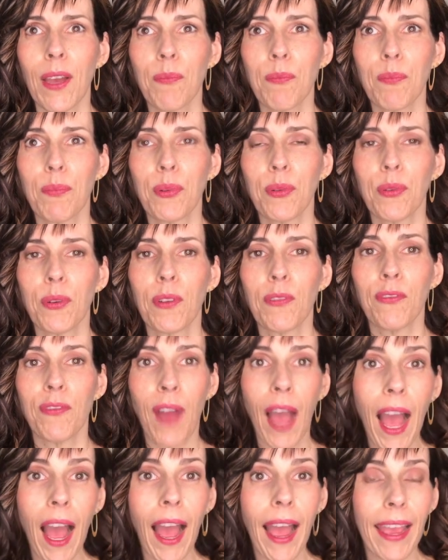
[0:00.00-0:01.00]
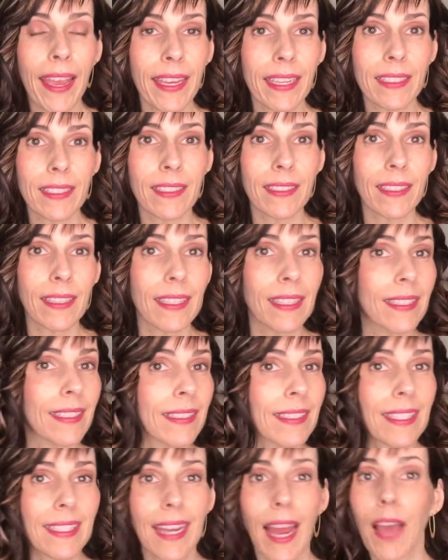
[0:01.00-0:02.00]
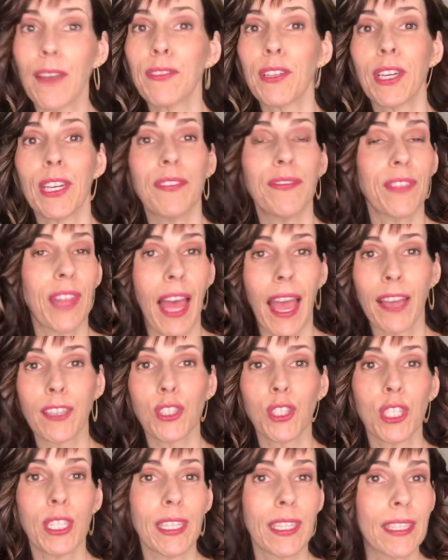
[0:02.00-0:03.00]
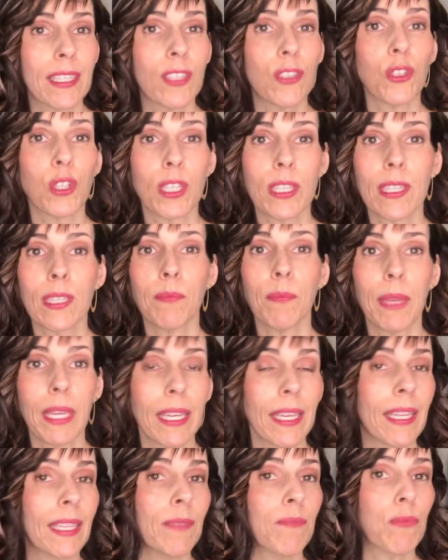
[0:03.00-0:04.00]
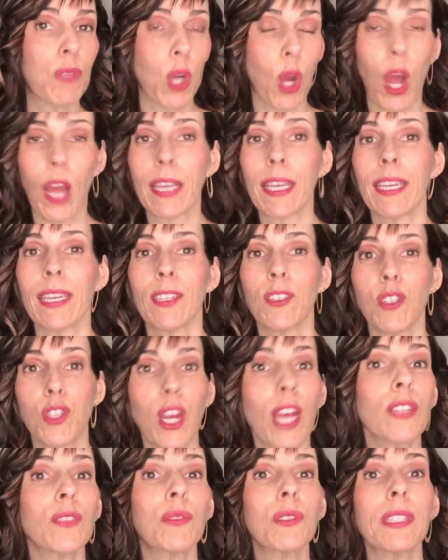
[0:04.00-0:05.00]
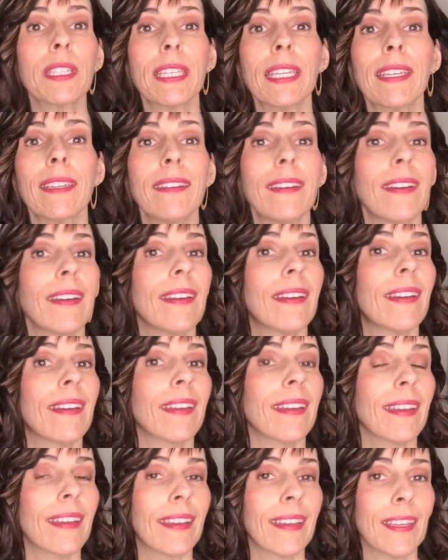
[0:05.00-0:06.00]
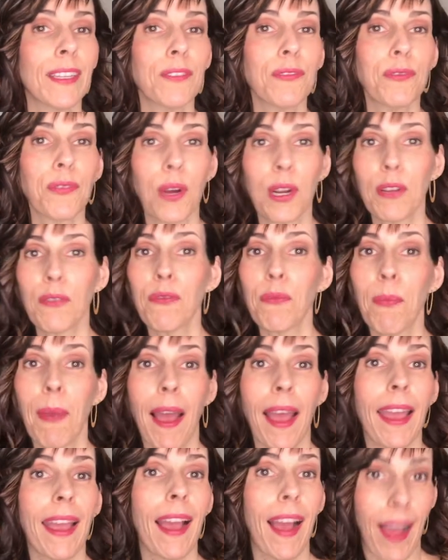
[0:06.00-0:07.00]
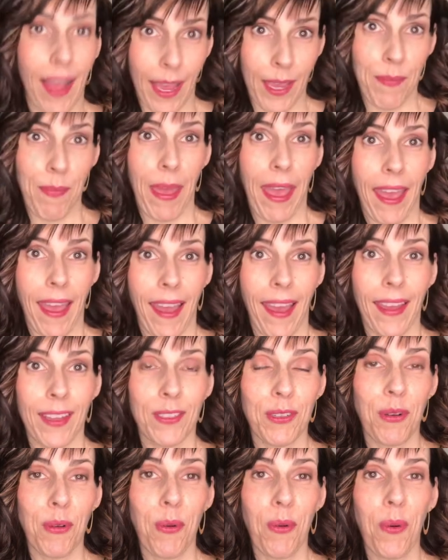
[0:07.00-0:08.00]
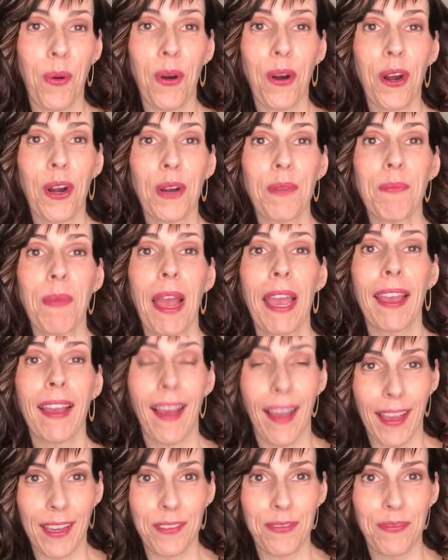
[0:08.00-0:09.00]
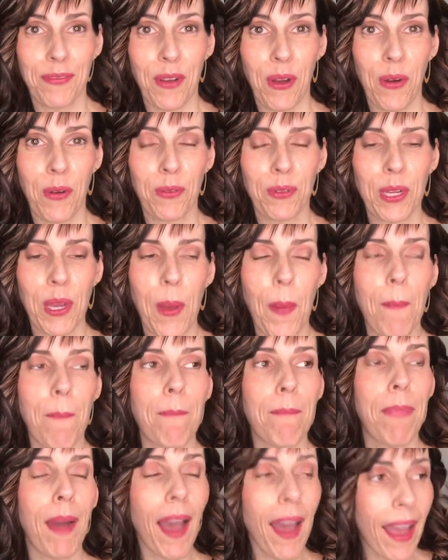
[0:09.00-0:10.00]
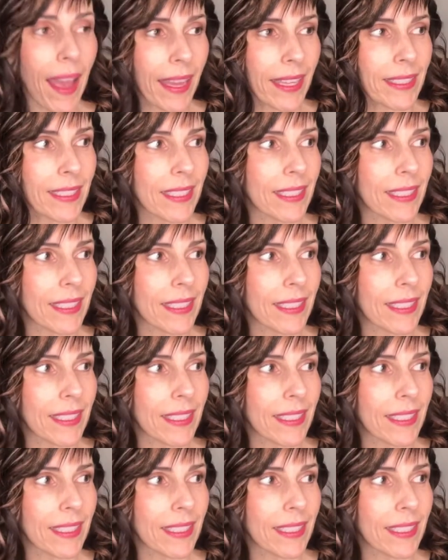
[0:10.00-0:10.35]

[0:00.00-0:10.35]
provide. It's not very flashy. It's just me talking generally in front of my iPad or my iPhone. But